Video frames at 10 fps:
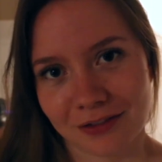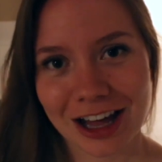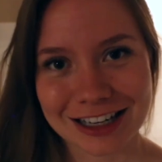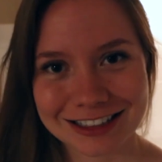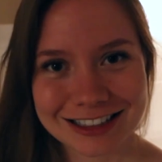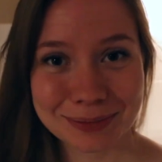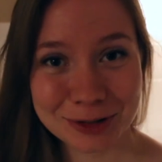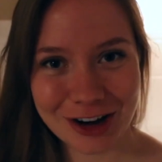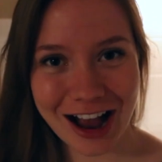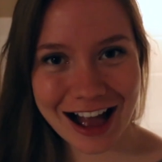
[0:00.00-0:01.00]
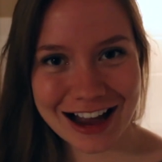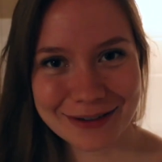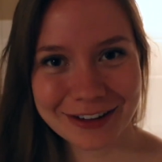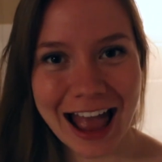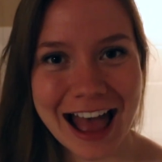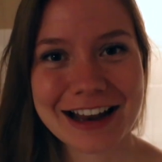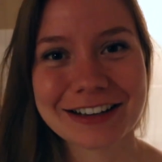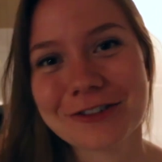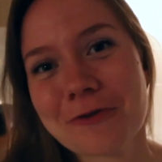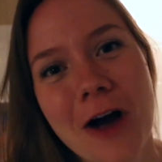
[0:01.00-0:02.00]
then subscribe,
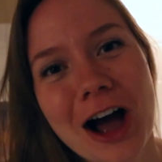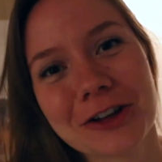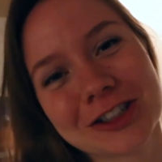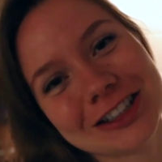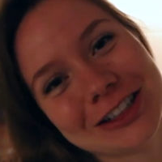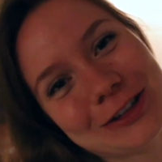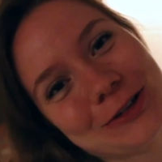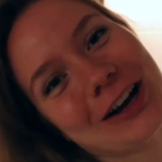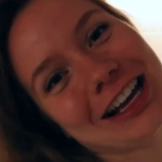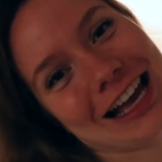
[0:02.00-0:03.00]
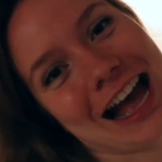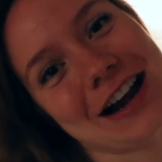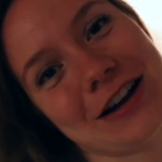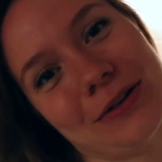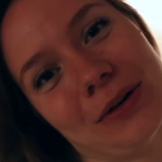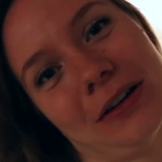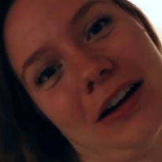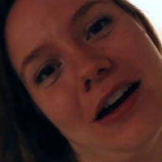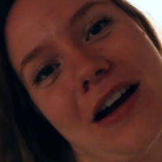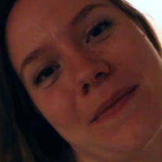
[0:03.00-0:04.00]
and I'll see you again
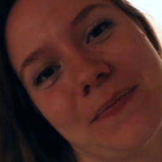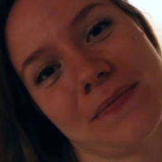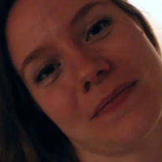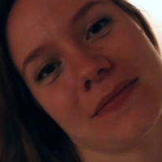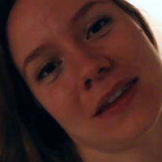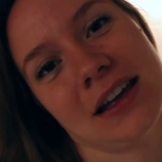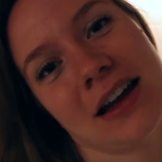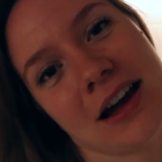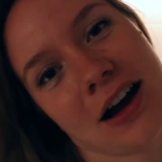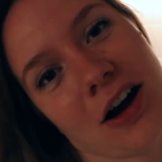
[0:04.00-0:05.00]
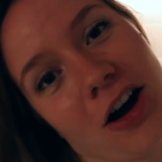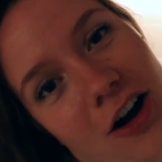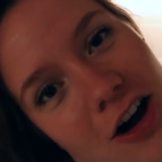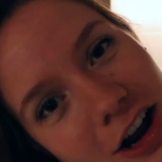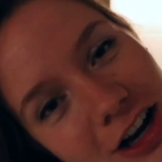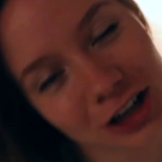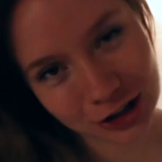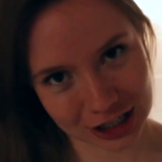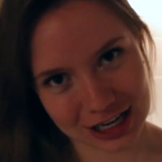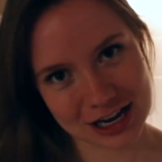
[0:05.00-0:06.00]
on
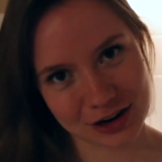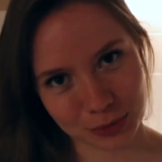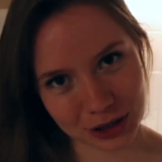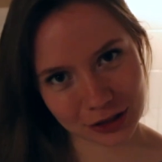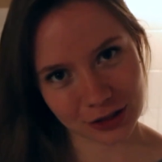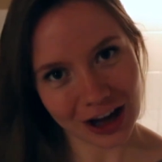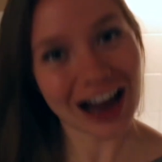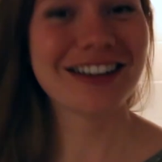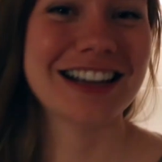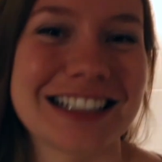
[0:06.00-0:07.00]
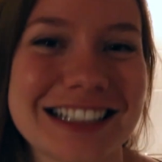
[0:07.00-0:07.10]
Cooking with Iris.